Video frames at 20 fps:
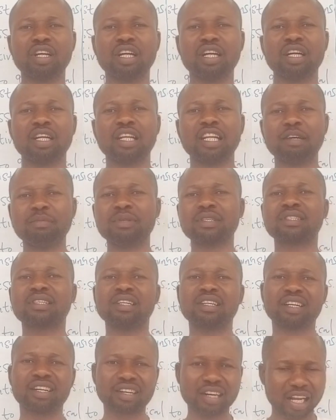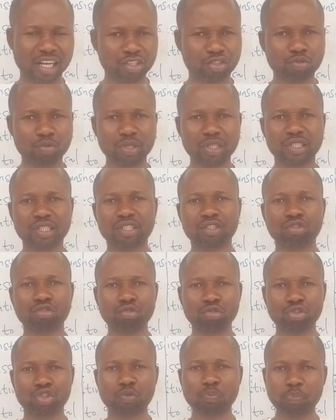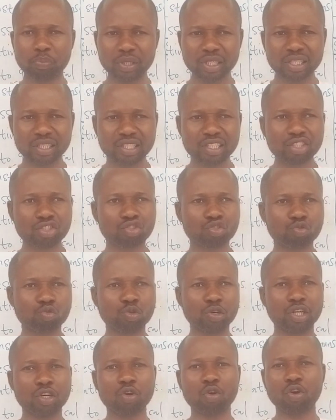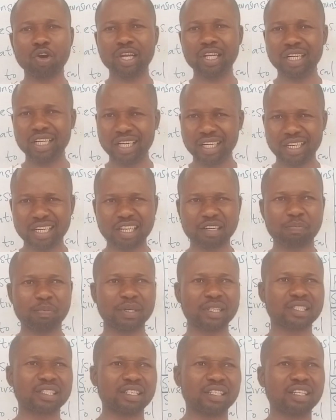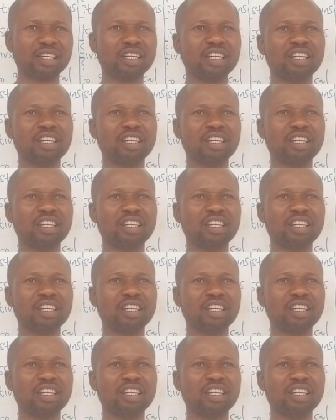let me say, graduate to speak this way, or a learned person.